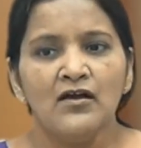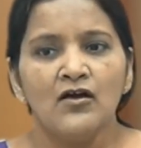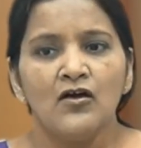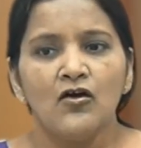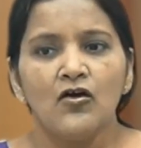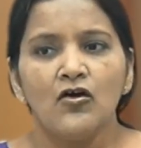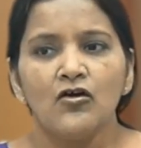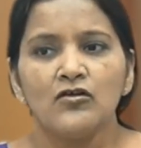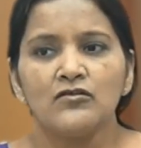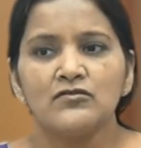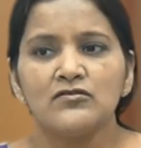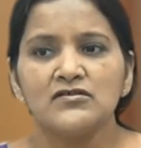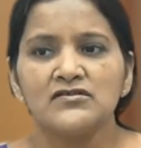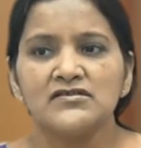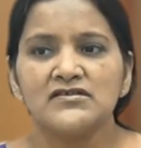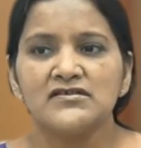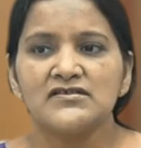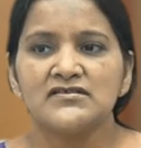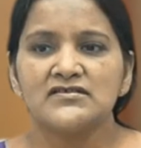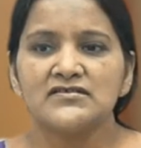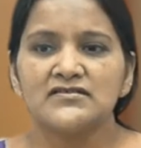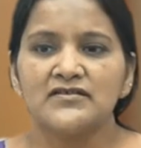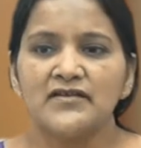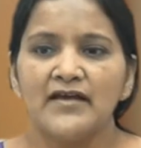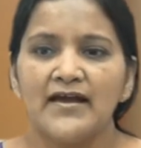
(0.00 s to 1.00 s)
All those
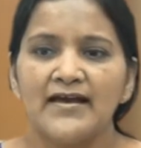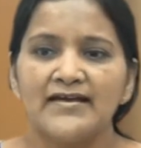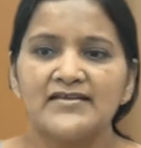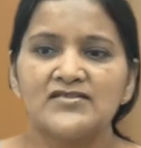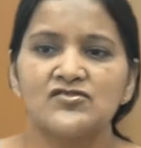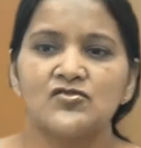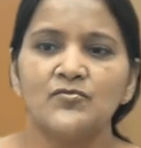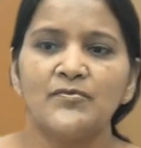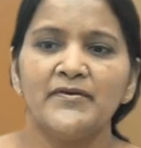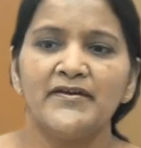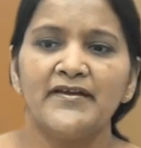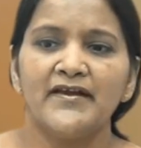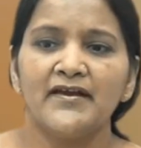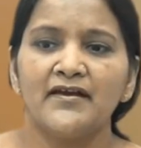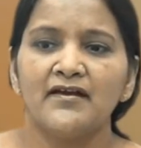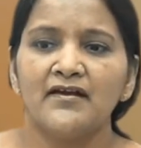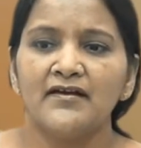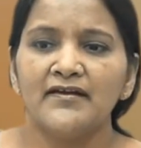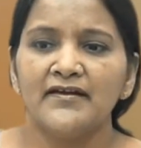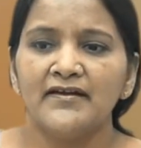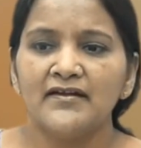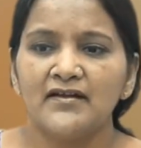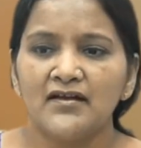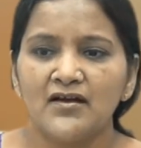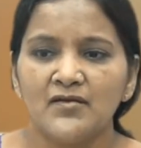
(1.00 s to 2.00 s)
decisions has to be
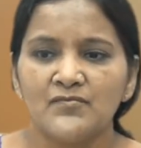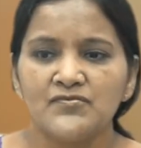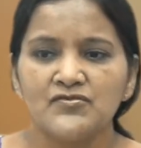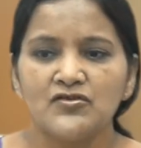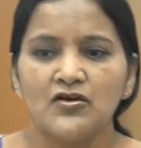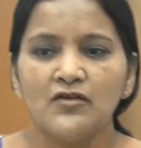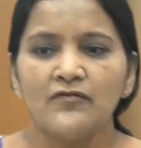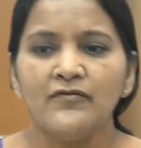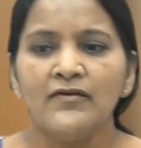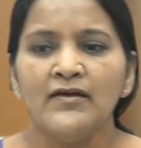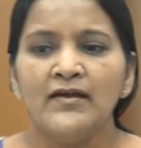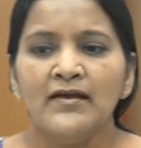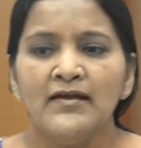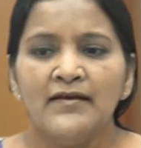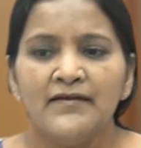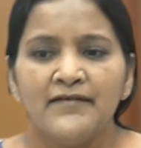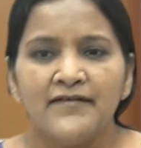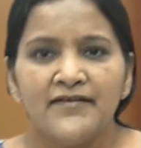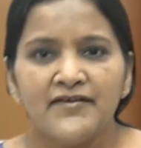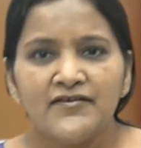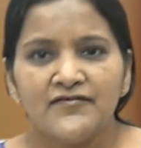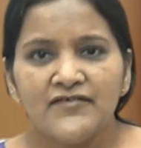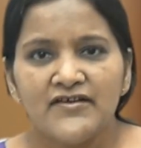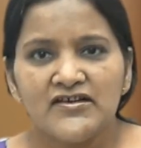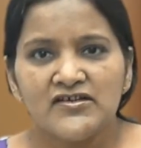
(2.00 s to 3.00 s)
taken in terms of
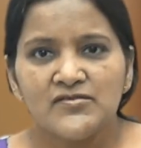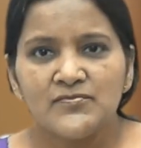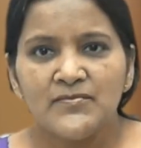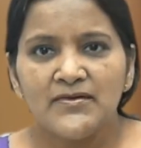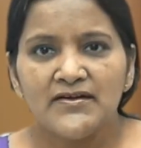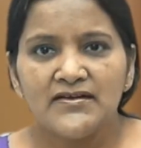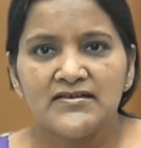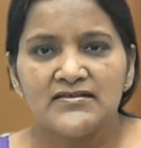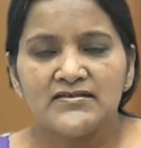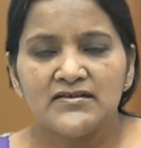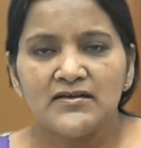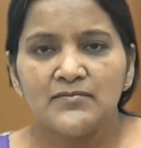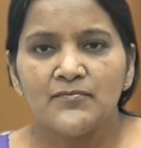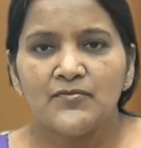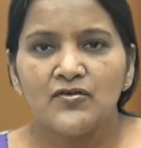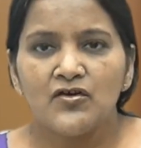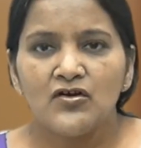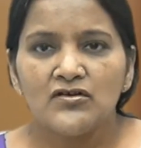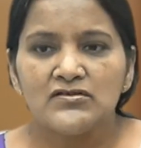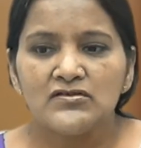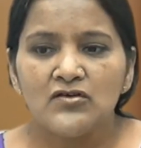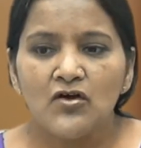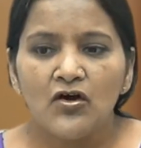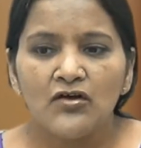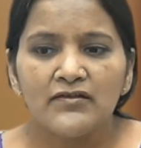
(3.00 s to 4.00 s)
investment decision,
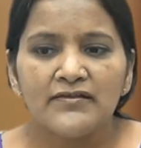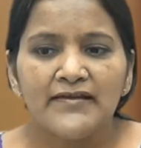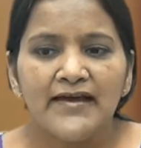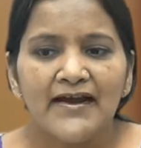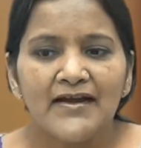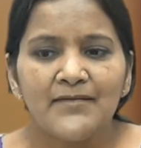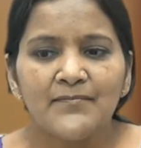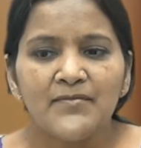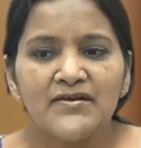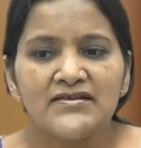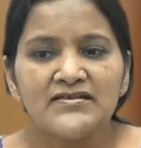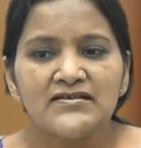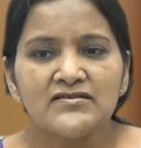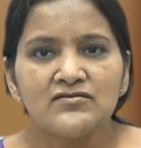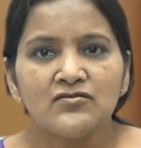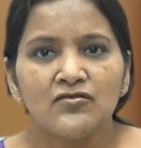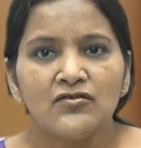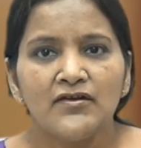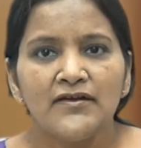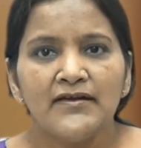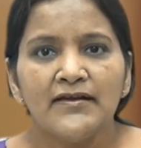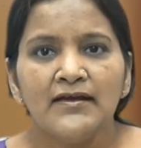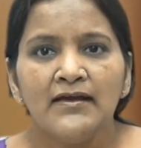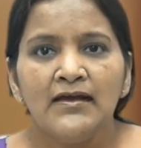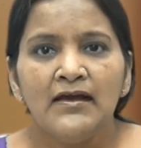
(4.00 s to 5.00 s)
because on that basis
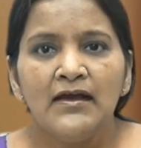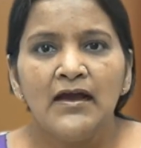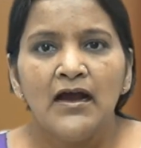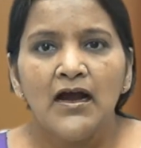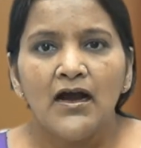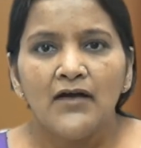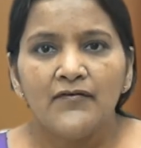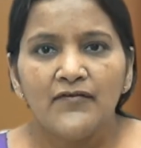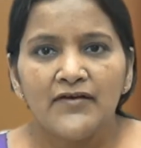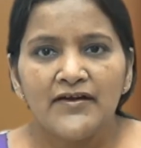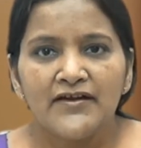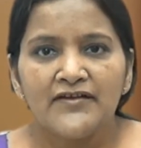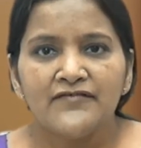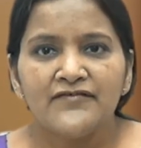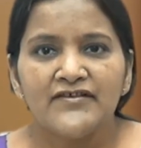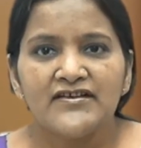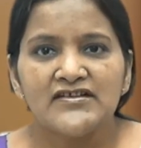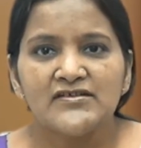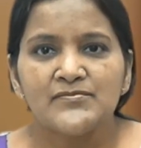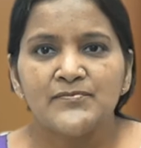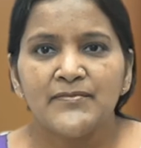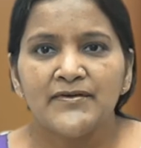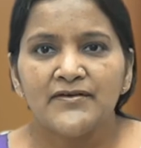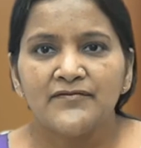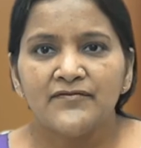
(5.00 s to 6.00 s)
only our
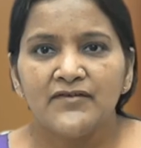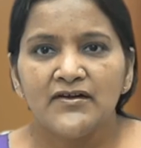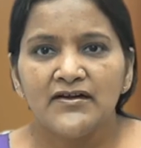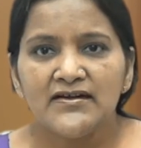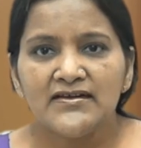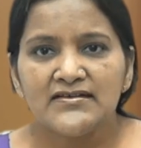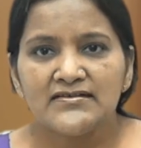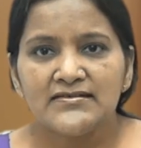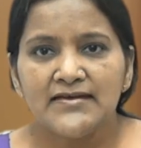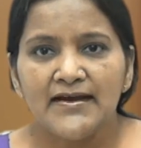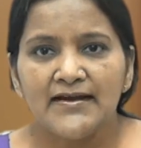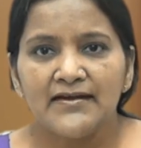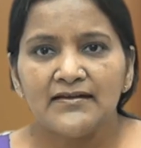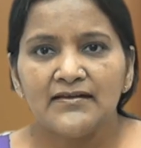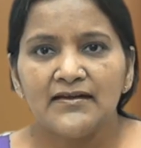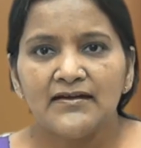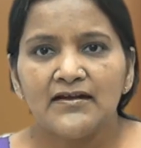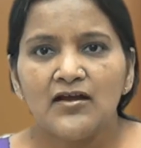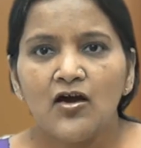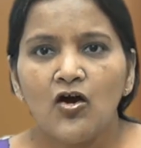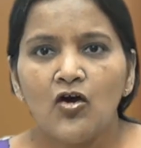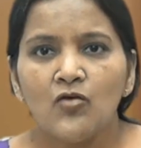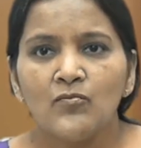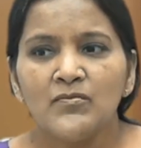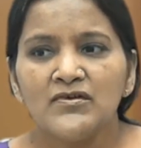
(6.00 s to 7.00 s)
investment will decide that
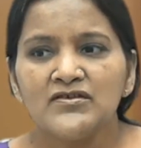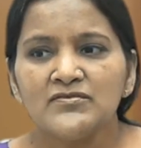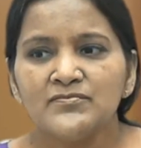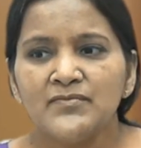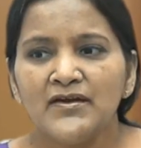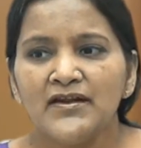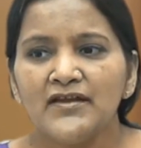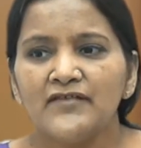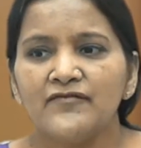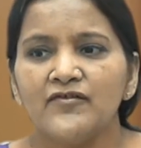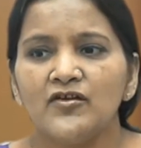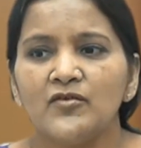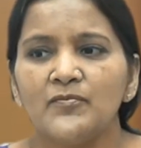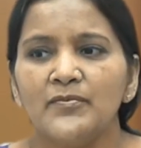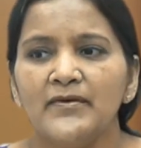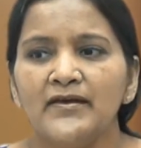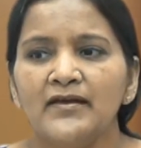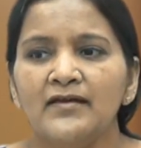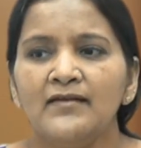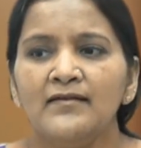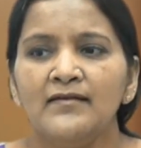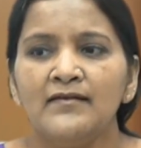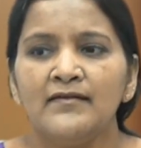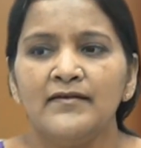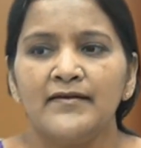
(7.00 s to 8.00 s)
how much money will be
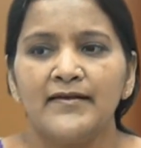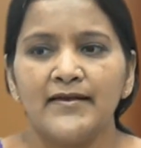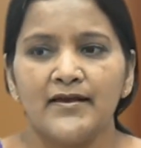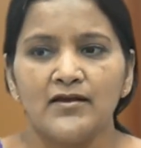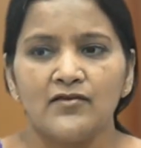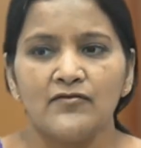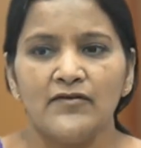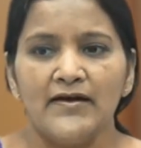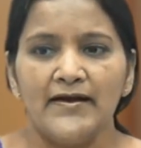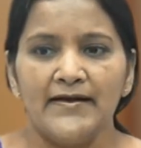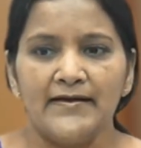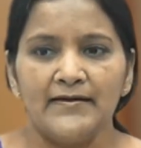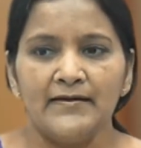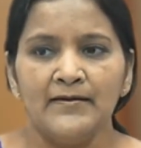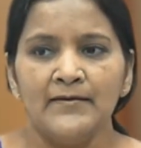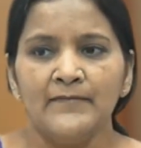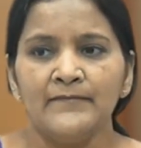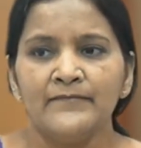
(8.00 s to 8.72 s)
required.